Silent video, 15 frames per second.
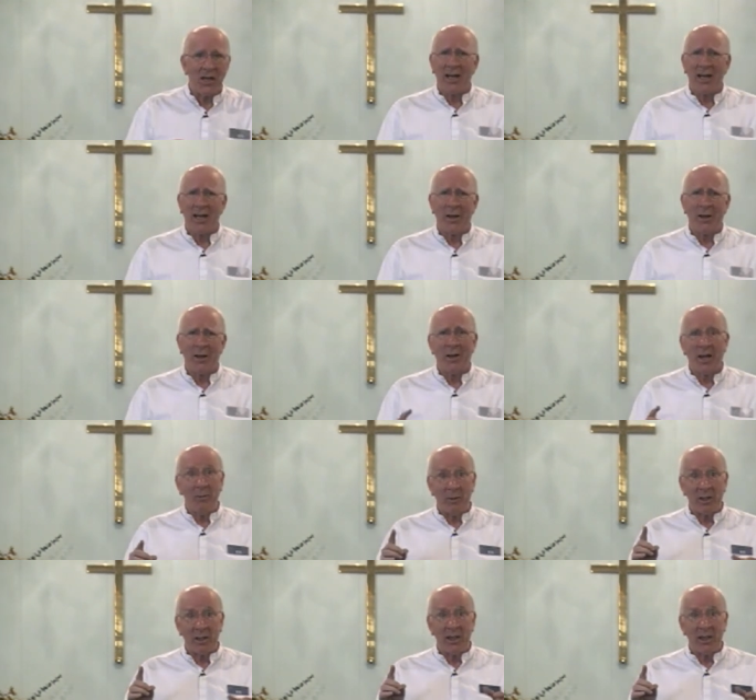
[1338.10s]
said it, I
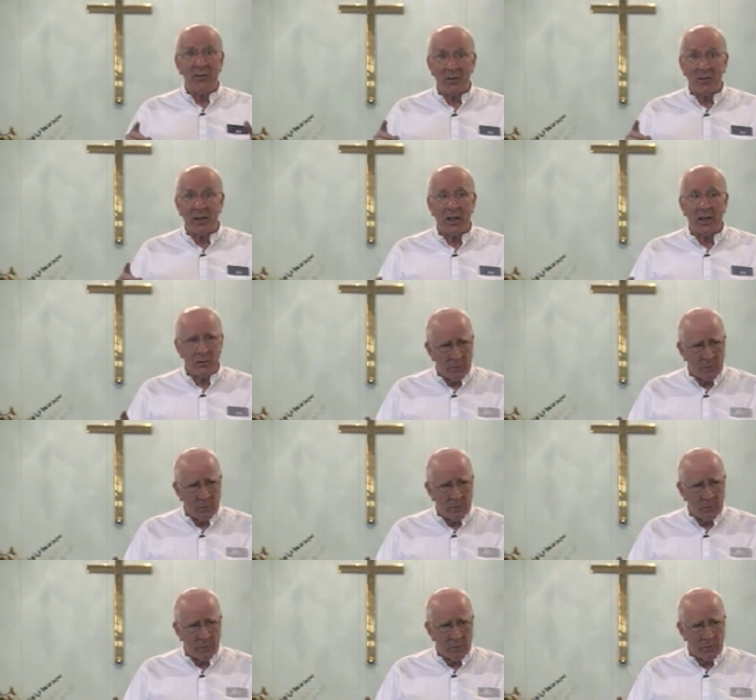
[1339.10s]
can't believe he said that in church.